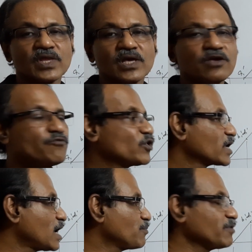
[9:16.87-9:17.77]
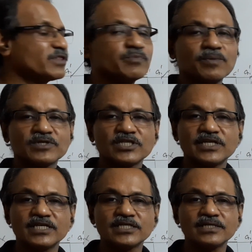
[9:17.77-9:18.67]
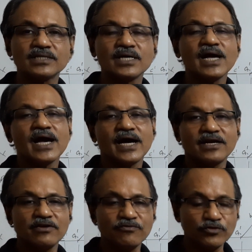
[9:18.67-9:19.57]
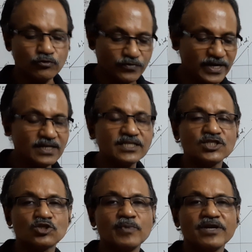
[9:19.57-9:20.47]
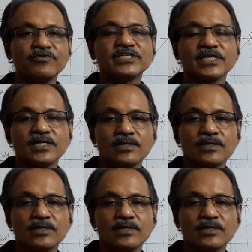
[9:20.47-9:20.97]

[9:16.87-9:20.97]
if you are happy with my presentation and if you feel this is beneficial.